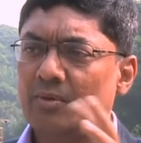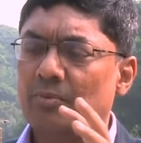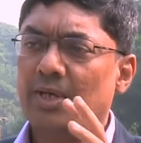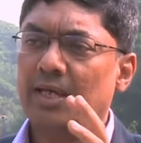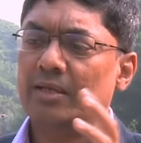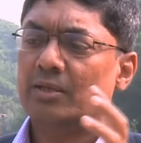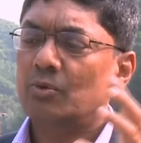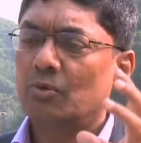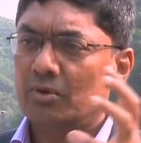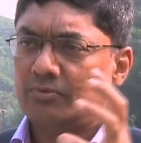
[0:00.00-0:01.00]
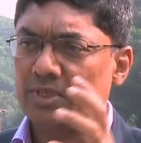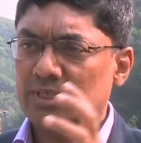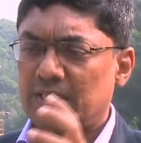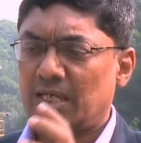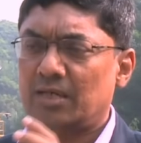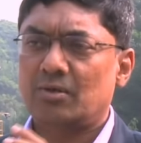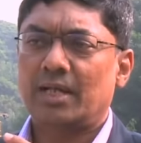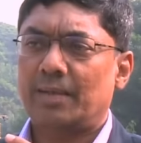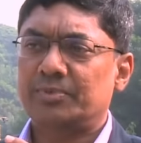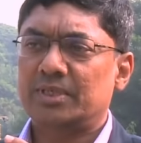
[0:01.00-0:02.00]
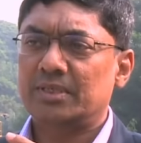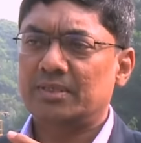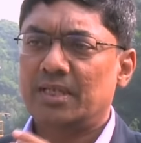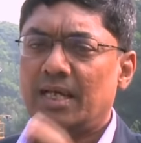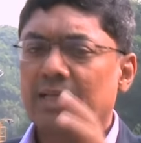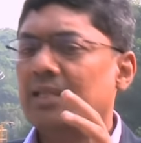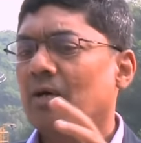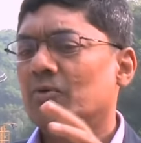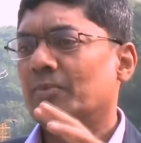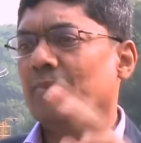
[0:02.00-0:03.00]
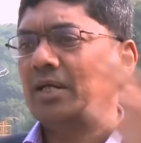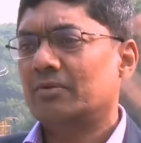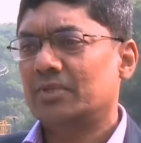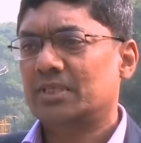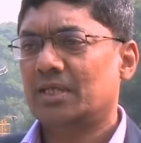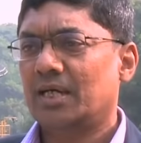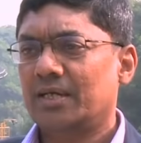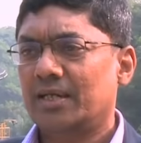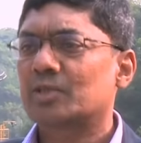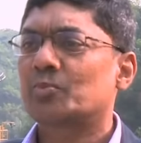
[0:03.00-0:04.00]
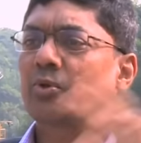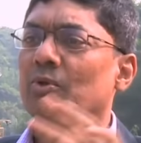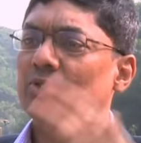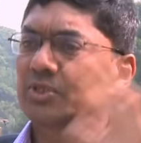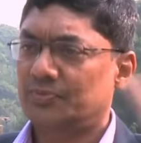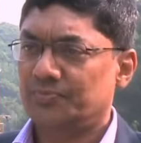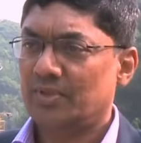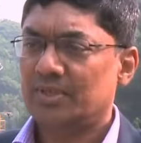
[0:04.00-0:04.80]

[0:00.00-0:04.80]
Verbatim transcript: where the core of the star collapses and the outer part of the star explodes